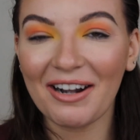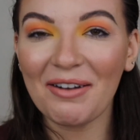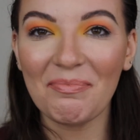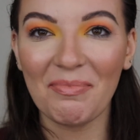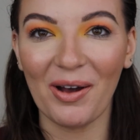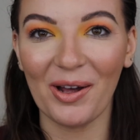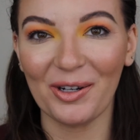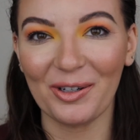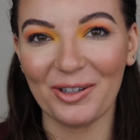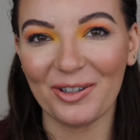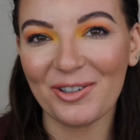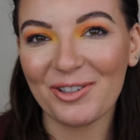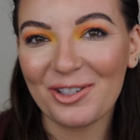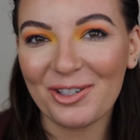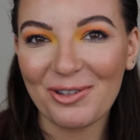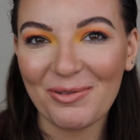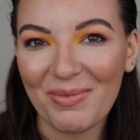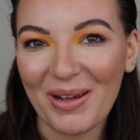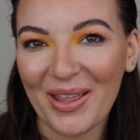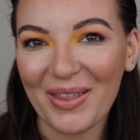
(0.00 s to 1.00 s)
got a monitor
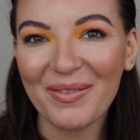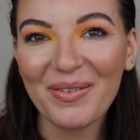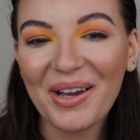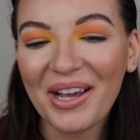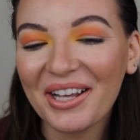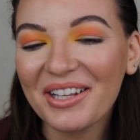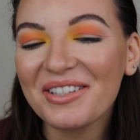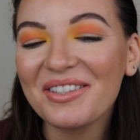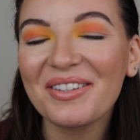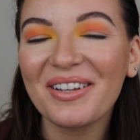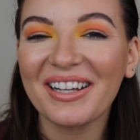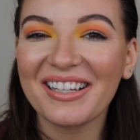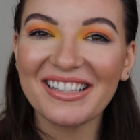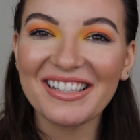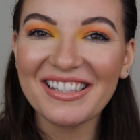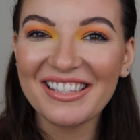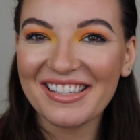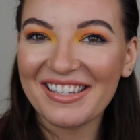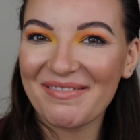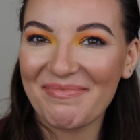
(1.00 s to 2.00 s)
too, by the way, so I
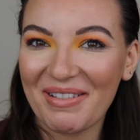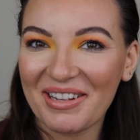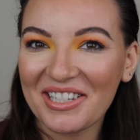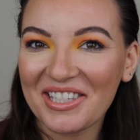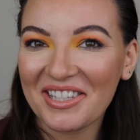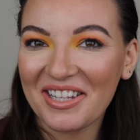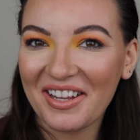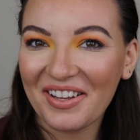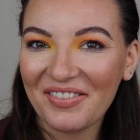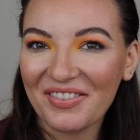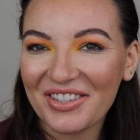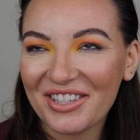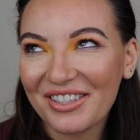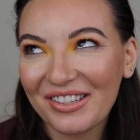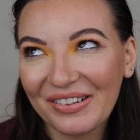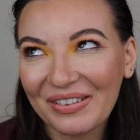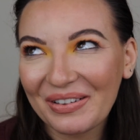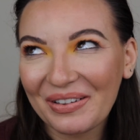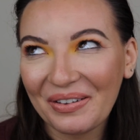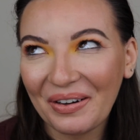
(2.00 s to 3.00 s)
can see myself. It's
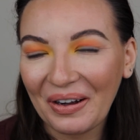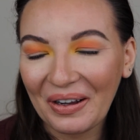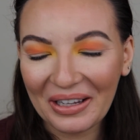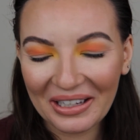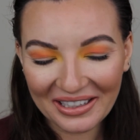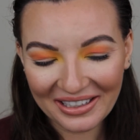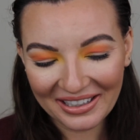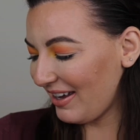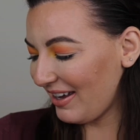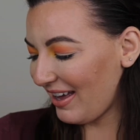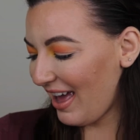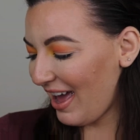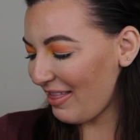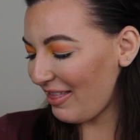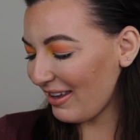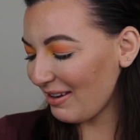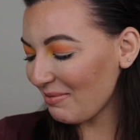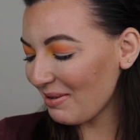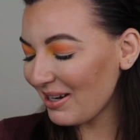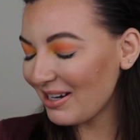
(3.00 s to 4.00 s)
so cool. I
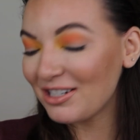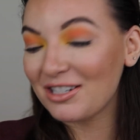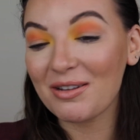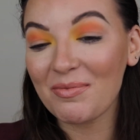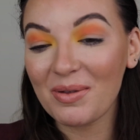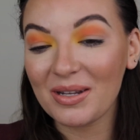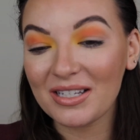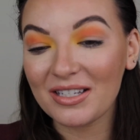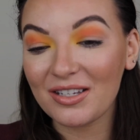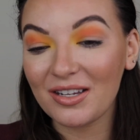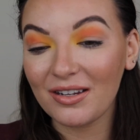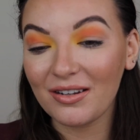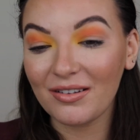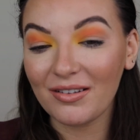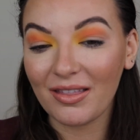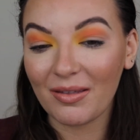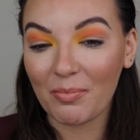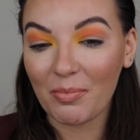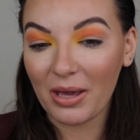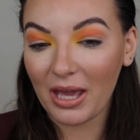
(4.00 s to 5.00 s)
think I'm gonna dip
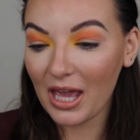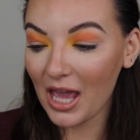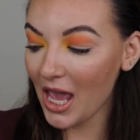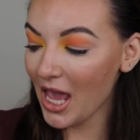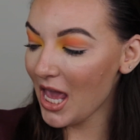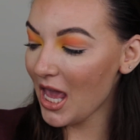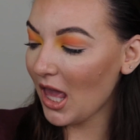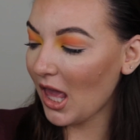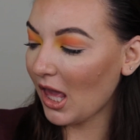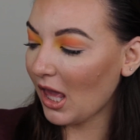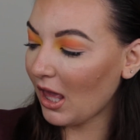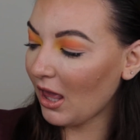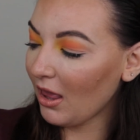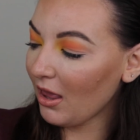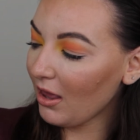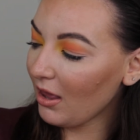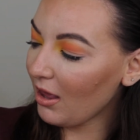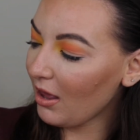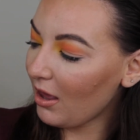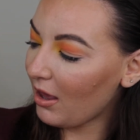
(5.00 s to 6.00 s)
into the
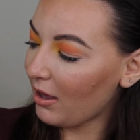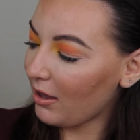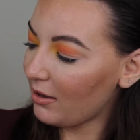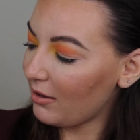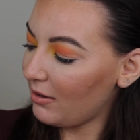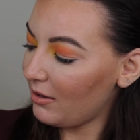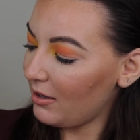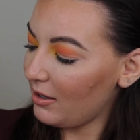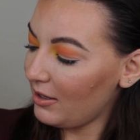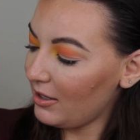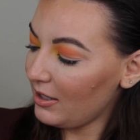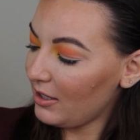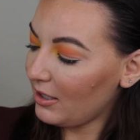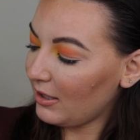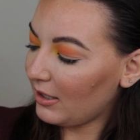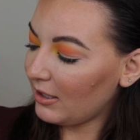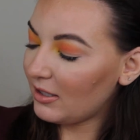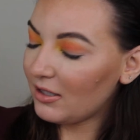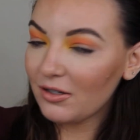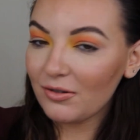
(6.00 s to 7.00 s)
pink.
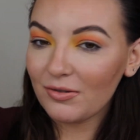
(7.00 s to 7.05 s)
Let's